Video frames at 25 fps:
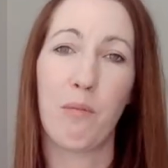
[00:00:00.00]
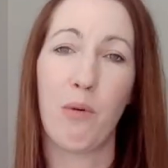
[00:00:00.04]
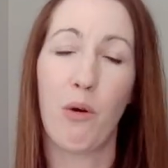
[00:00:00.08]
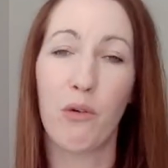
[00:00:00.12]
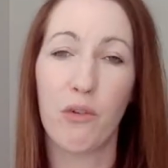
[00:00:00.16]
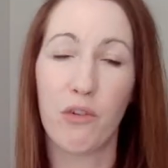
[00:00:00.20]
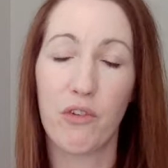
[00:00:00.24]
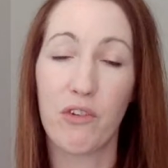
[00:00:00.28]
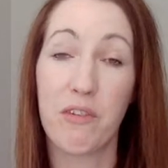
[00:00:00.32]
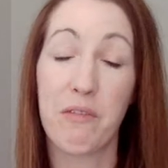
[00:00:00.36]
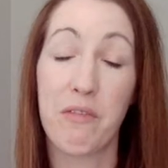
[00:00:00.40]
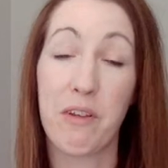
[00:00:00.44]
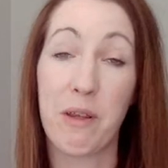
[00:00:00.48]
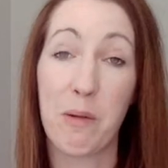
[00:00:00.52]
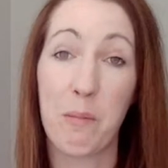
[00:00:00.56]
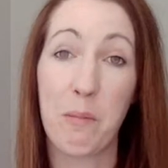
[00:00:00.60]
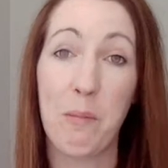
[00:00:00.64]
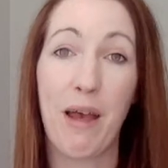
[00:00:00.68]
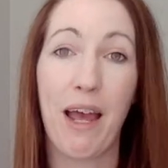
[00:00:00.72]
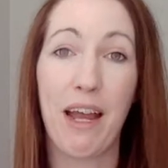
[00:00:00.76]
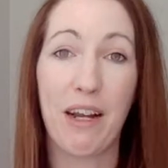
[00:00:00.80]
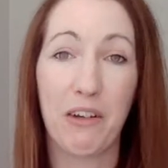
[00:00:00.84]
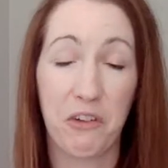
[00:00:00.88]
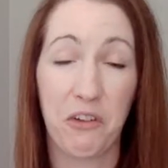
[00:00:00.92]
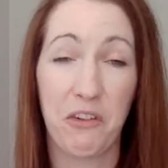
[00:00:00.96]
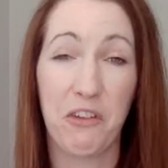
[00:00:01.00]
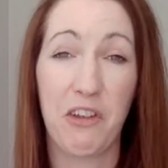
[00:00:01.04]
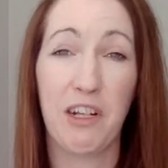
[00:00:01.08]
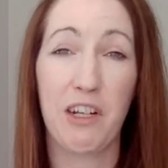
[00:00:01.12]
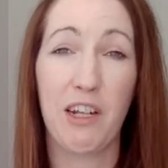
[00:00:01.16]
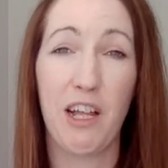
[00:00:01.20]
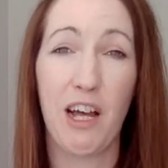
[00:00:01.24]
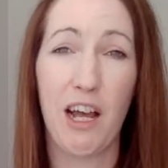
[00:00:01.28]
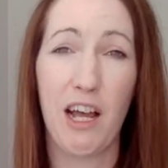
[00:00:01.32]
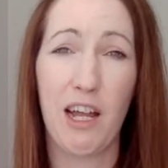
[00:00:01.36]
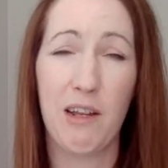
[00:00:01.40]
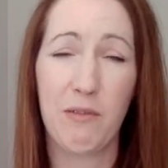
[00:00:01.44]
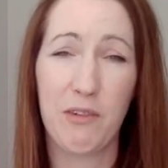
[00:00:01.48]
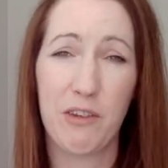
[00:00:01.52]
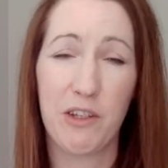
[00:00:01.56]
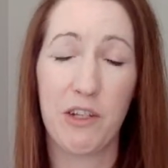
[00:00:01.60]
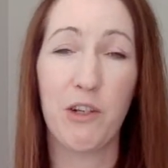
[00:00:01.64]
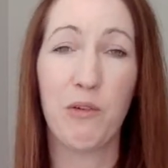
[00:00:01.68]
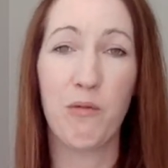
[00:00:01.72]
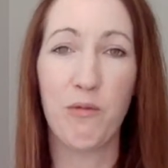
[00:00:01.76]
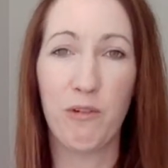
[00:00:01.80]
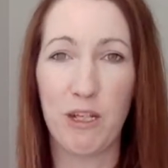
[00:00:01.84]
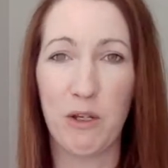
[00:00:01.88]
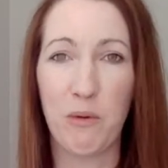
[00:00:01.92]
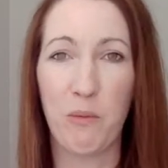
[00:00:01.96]
positive impact on their lives that
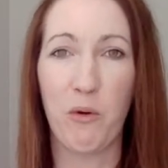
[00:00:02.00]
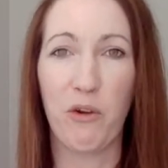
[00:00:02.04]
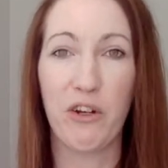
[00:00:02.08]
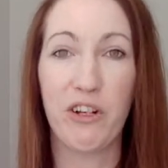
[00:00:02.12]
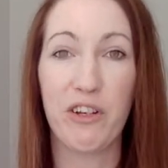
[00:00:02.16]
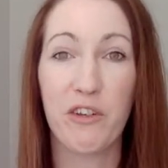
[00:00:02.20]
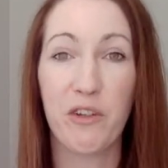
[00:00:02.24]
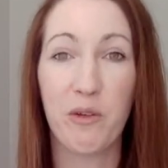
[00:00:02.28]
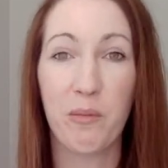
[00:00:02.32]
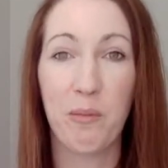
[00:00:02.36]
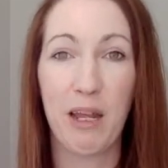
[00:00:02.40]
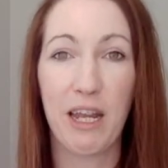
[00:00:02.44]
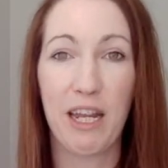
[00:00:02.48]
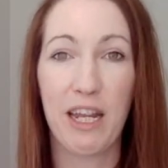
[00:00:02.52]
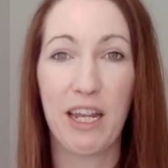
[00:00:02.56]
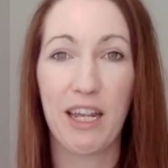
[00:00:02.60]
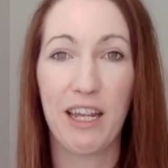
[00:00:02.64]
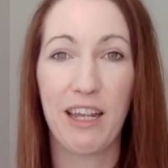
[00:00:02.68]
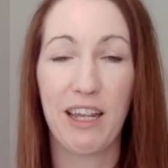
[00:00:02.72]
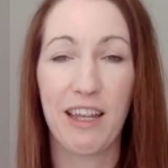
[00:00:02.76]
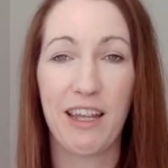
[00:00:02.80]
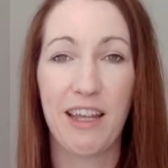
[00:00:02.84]
you really want it to make.